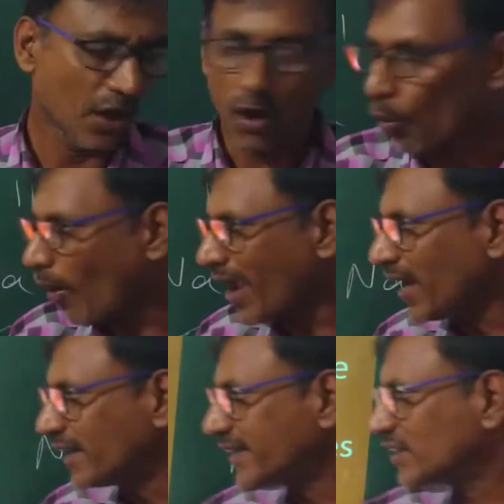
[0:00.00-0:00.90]

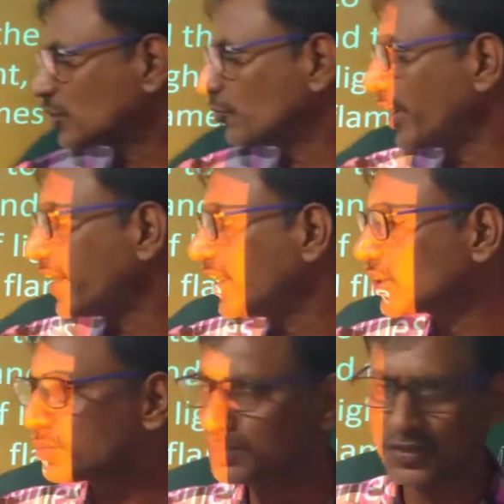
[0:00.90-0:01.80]
Violet is very
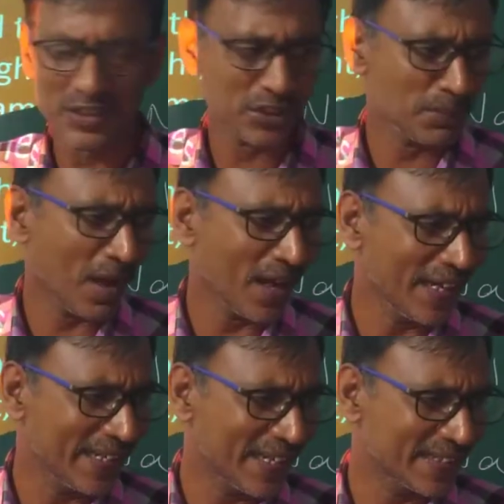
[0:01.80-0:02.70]
small
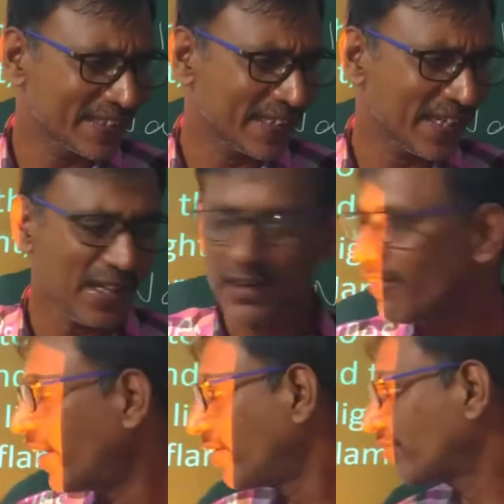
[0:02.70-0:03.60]
intensity.
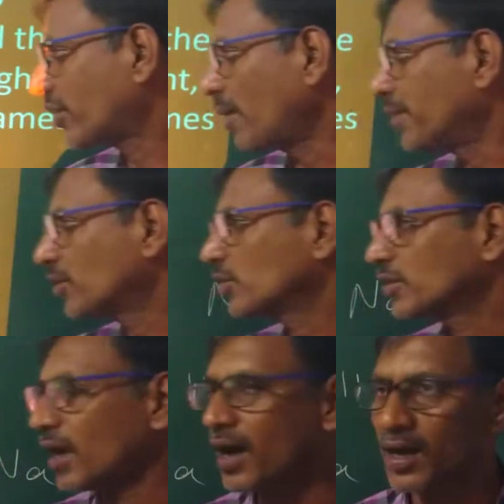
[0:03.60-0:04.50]
When coming to
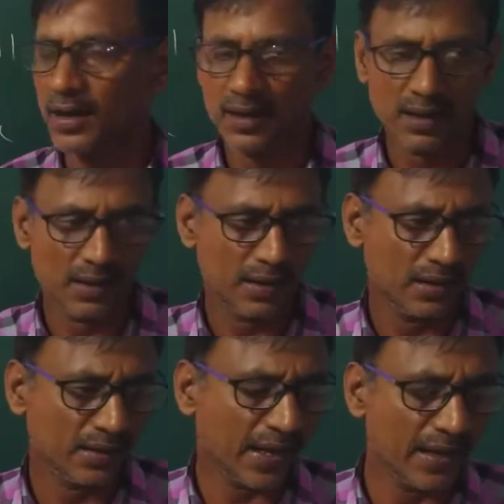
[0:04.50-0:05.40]
the
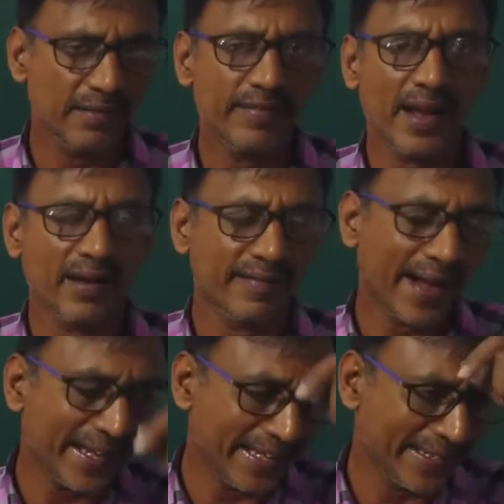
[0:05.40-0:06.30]
red, we have
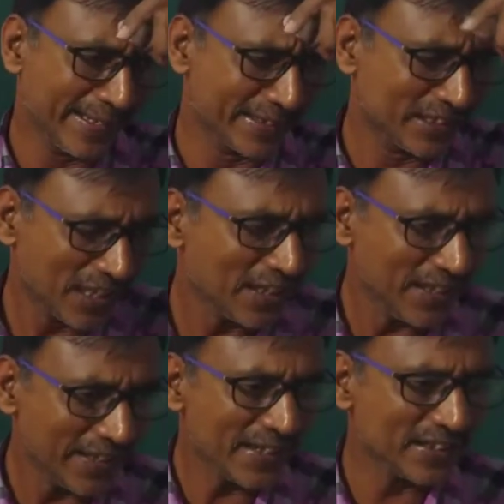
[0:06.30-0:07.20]
high intensity. The
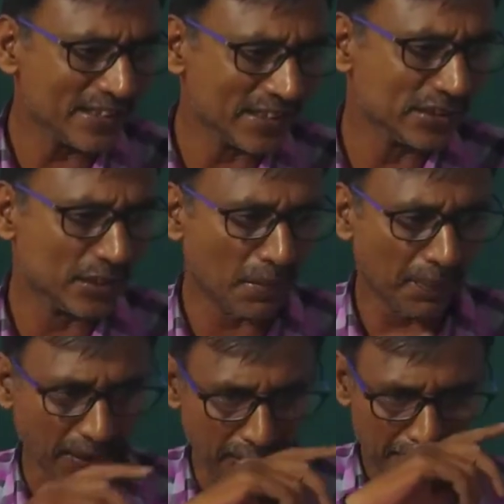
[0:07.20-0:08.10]
intensity is
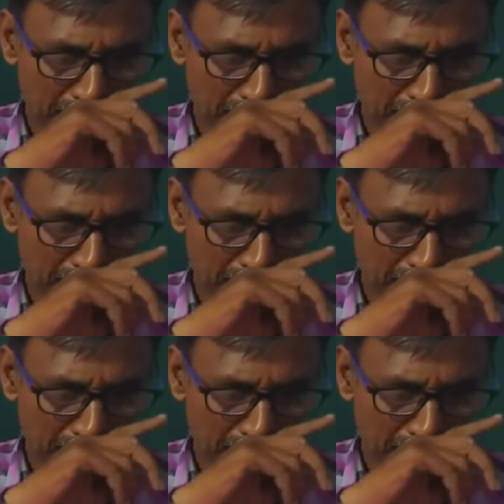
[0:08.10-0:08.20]
different.